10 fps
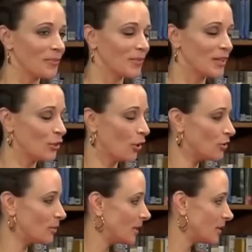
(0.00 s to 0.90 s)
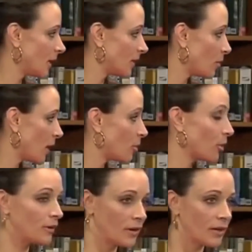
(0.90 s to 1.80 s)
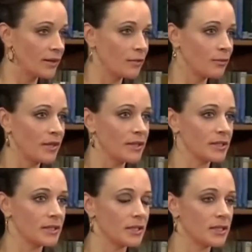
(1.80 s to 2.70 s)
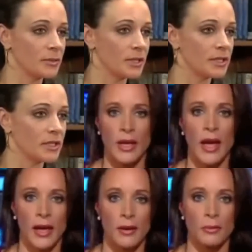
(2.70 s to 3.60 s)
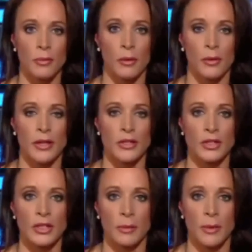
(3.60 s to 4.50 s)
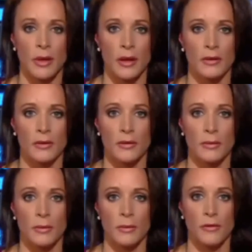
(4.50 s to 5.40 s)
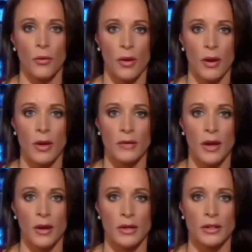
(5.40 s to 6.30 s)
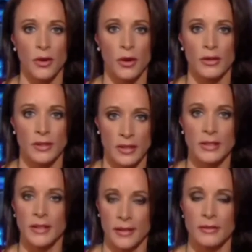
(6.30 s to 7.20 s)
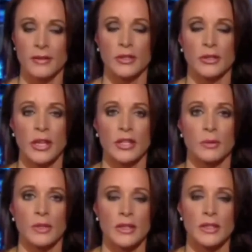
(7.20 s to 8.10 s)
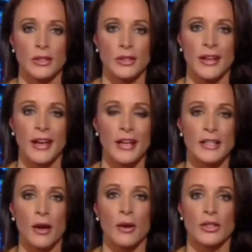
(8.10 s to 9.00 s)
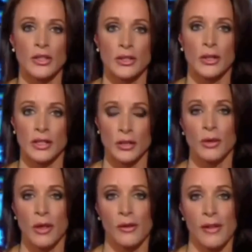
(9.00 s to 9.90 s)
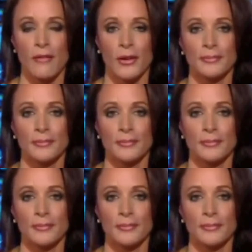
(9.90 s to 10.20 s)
indulge me and take the paper and give me his business. We had a relationship before I went there as far as this dissertation was concerned, so it just took it to another level,